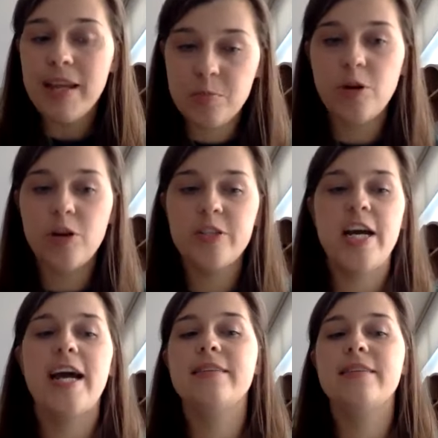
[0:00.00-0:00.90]

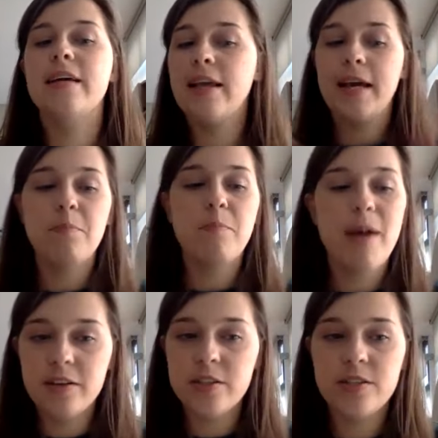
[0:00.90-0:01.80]
project and like a
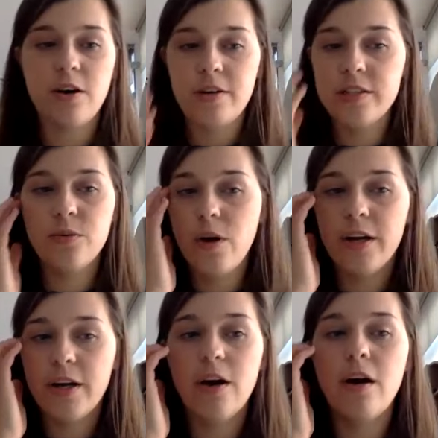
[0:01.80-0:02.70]
better story to
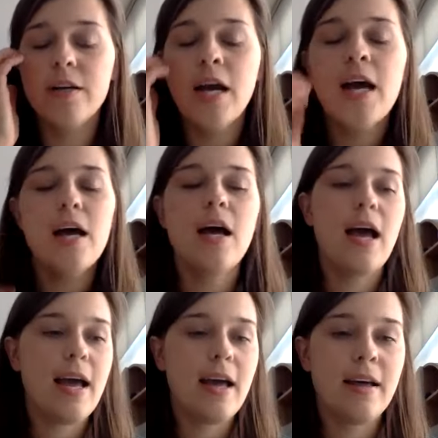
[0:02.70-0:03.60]
work on.
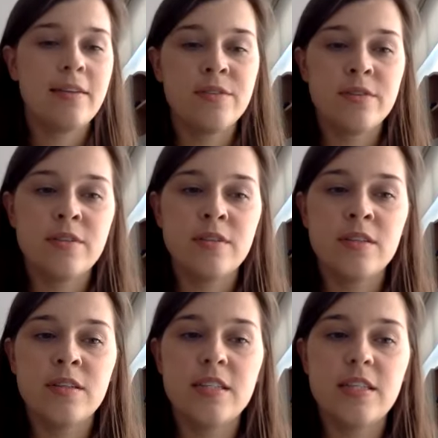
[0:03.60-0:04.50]

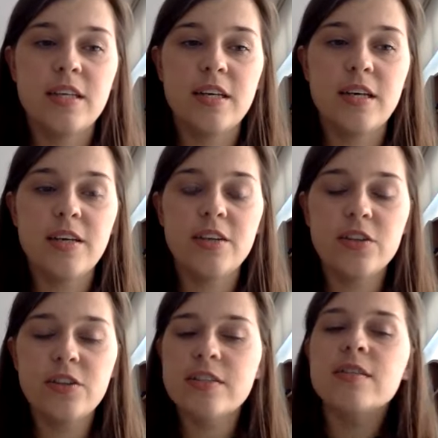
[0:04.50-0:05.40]
And
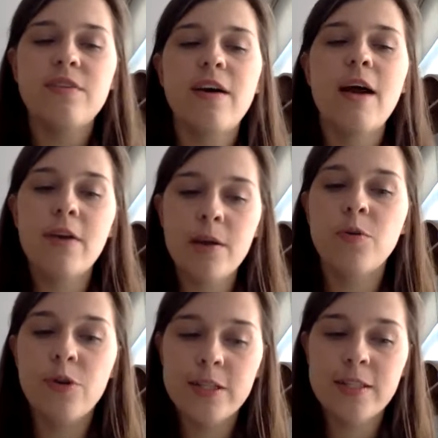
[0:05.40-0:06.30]
this is very
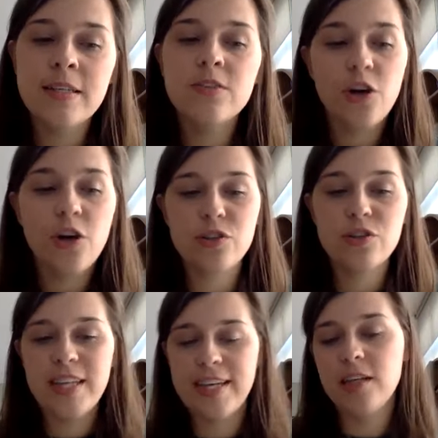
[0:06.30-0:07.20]
important, not to
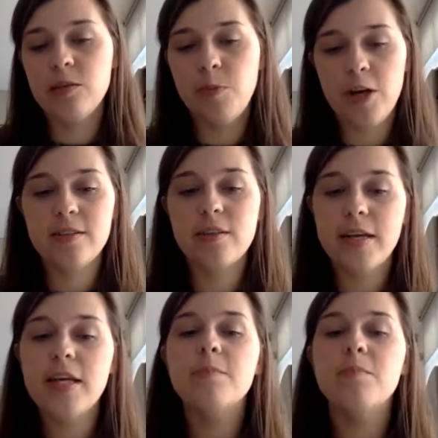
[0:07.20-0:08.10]
take it
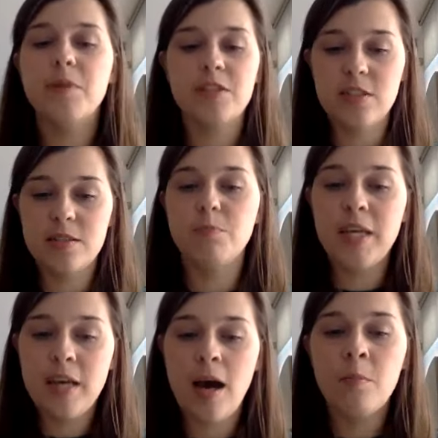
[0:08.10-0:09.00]
personally, but just
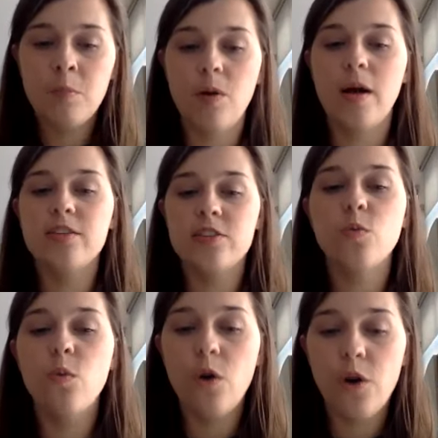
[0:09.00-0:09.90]
be humble and just
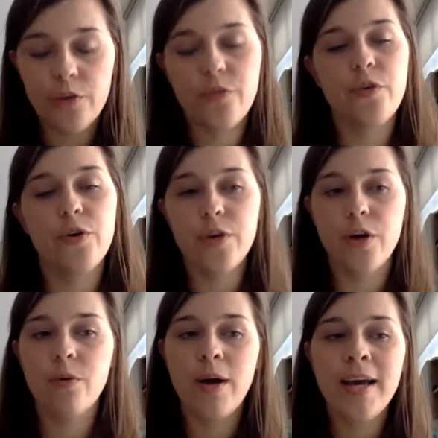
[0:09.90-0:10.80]
work through
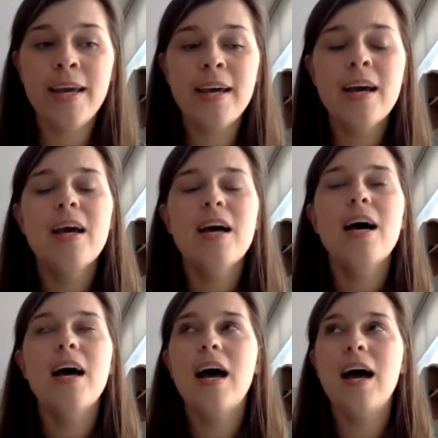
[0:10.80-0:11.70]
your way.
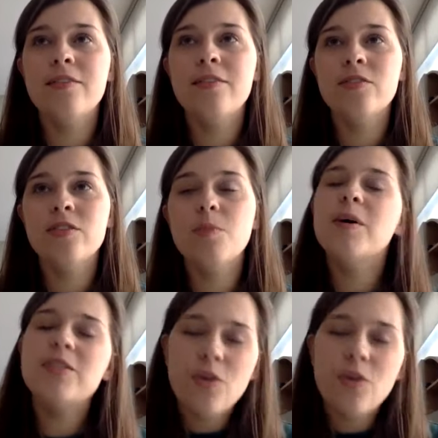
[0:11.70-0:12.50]
And but